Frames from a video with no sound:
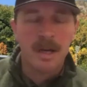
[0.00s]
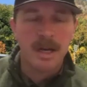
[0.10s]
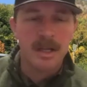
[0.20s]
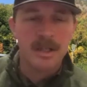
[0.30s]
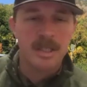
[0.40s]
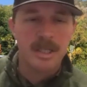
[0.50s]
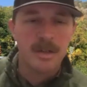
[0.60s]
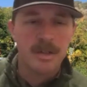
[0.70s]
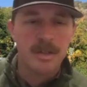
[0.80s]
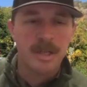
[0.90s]

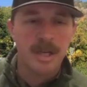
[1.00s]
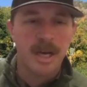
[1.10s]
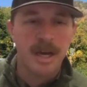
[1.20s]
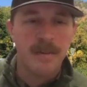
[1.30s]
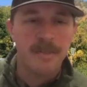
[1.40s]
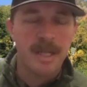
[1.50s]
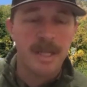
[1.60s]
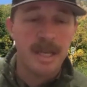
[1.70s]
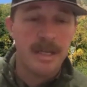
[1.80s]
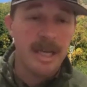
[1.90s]
skills, and
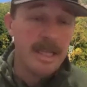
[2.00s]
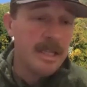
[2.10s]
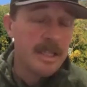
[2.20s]
then